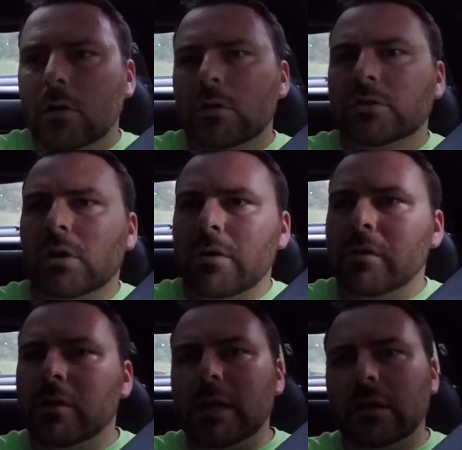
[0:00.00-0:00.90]
So
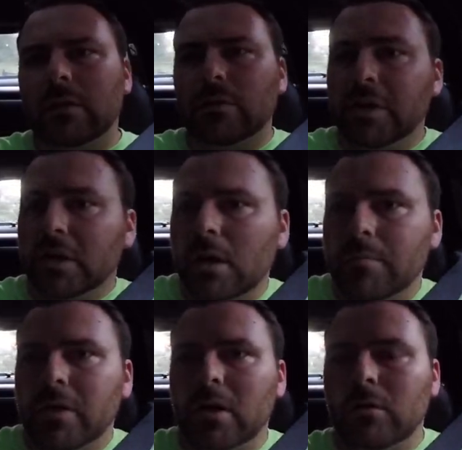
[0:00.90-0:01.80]
other than that little hiccup
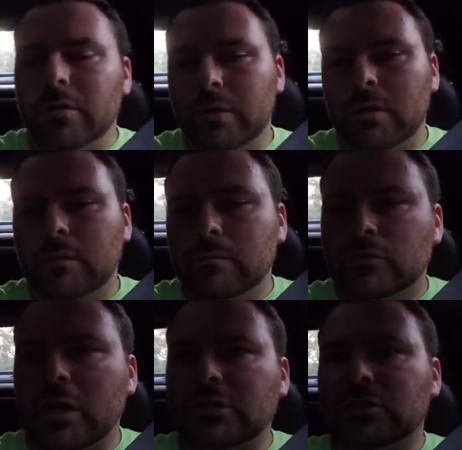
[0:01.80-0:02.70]
there with the
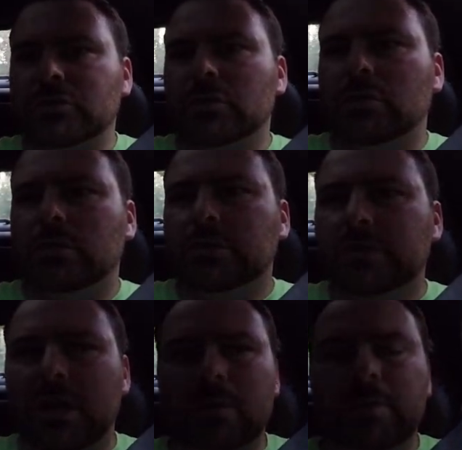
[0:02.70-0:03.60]
trash control and
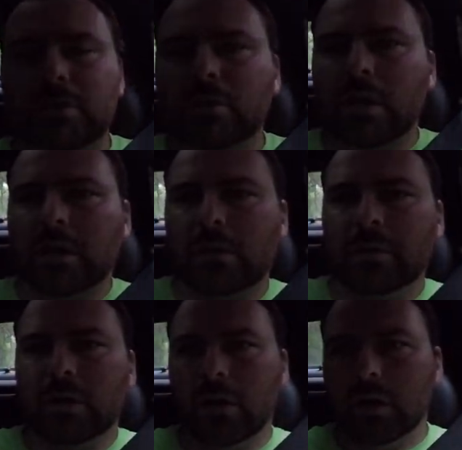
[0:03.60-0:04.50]
tire pressure light
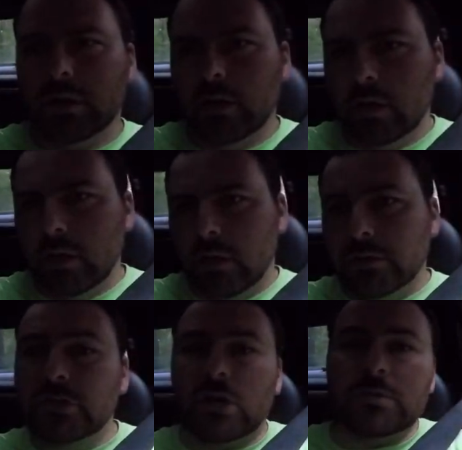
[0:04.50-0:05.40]
coming on,
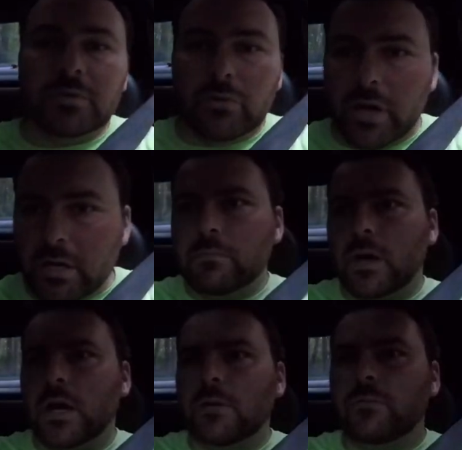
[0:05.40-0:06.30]
this car's been great.
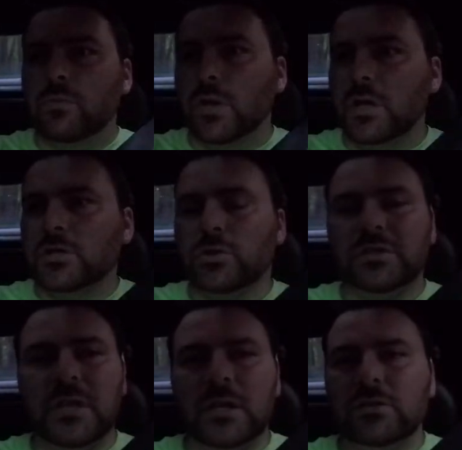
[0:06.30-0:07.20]
I've really
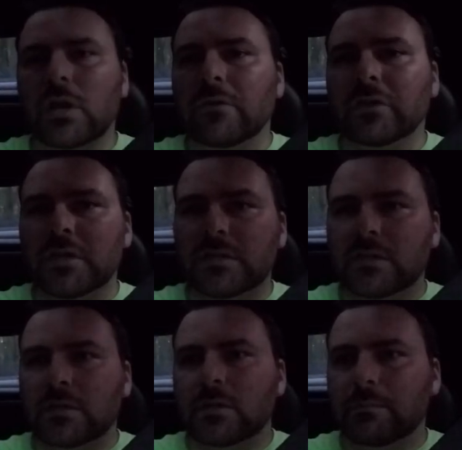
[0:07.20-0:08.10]
enjoyed daily driving this.
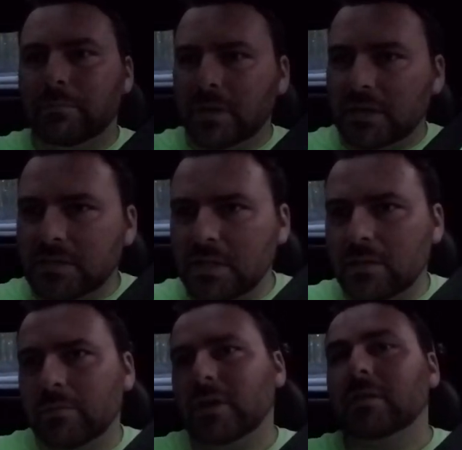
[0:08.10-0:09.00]
The biggest
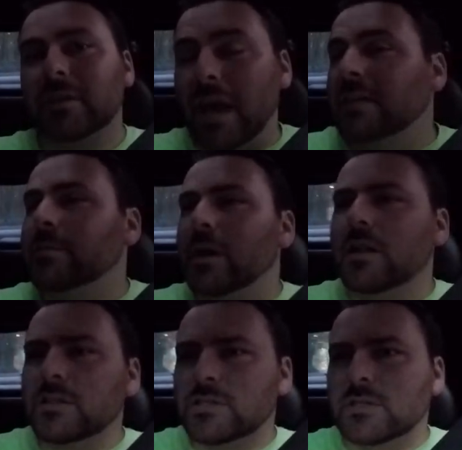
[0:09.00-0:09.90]
thing being the gas
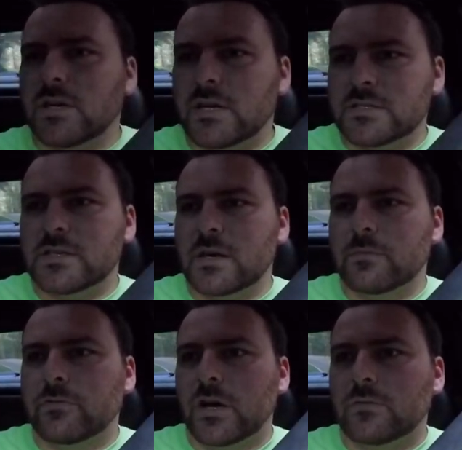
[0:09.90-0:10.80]
mileage, as the
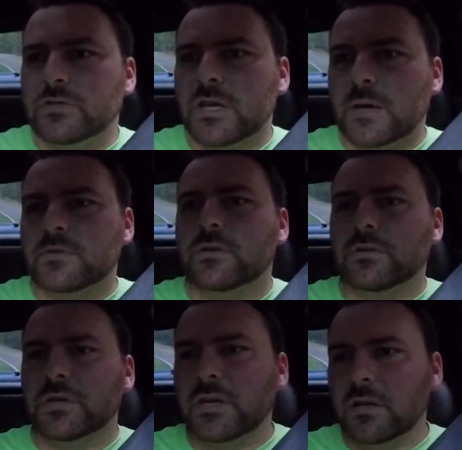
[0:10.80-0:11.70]
M5 was
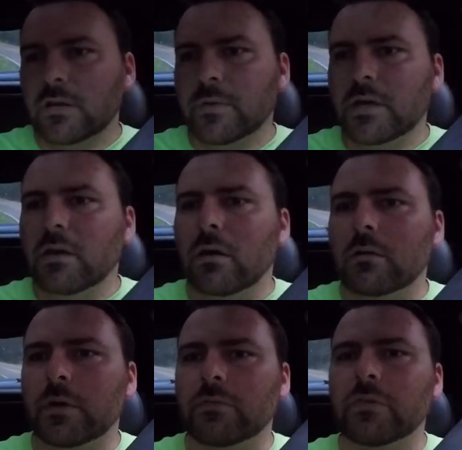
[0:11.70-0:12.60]
absolutely killing me
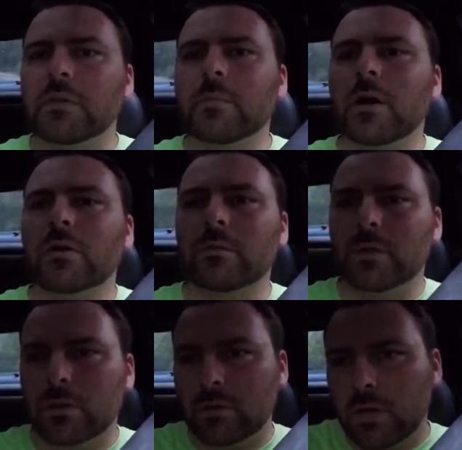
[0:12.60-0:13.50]
on my 50 mile
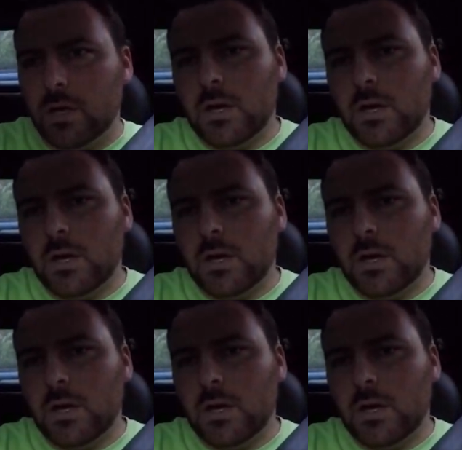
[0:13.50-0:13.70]
commute.